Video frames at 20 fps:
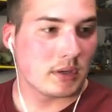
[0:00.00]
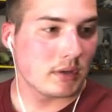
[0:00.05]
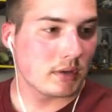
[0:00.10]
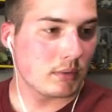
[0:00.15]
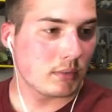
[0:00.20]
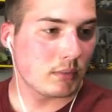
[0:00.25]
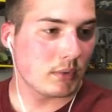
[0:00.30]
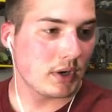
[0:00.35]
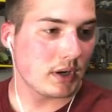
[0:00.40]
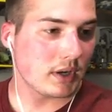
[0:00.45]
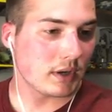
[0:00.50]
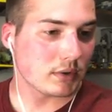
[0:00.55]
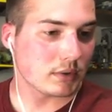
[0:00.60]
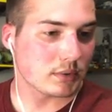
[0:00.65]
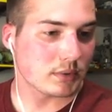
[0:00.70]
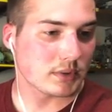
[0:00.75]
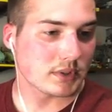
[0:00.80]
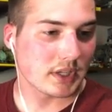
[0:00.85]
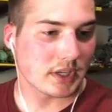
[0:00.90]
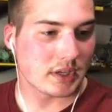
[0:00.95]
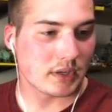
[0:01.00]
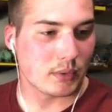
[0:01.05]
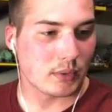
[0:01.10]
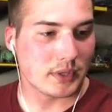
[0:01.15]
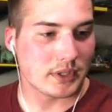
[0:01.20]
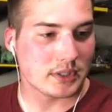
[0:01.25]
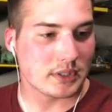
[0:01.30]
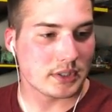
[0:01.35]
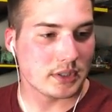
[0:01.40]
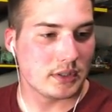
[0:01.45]
What else was I
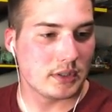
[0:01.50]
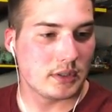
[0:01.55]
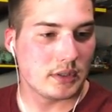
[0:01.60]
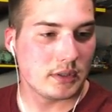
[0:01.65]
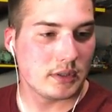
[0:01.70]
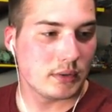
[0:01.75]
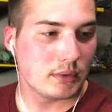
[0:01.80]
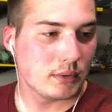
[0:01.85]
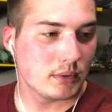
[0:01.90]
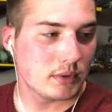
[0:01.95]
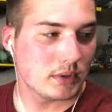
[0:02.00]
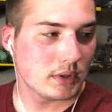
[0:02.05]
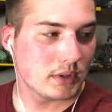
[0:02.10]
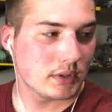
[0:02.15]
going to do?